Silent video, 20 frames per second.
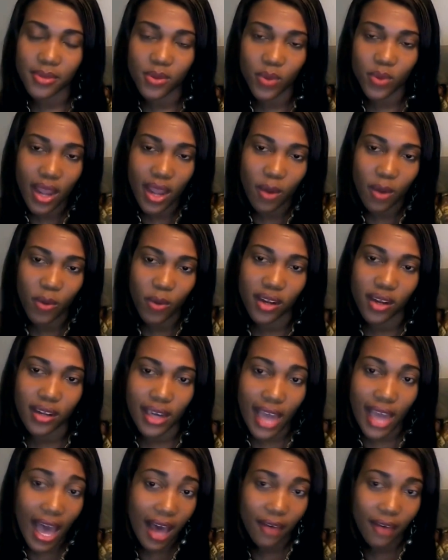when I want to
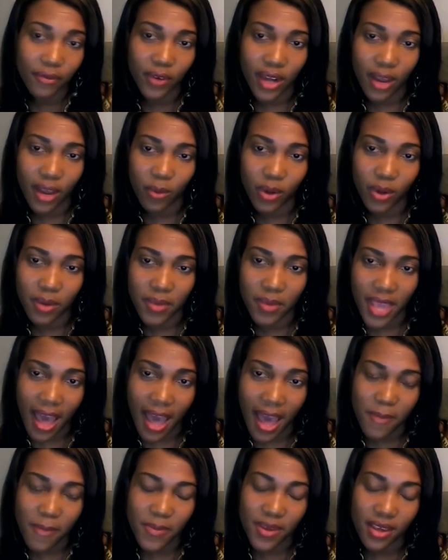laugh, when I want to be
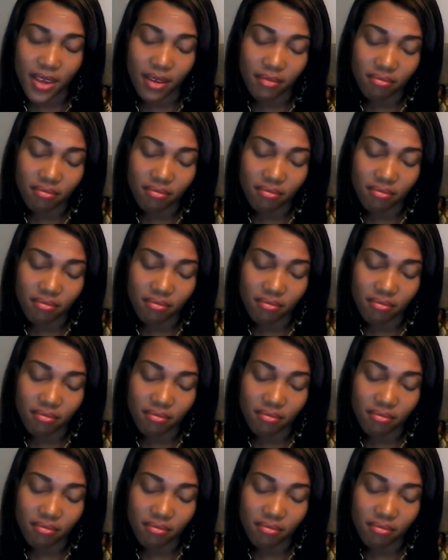happy.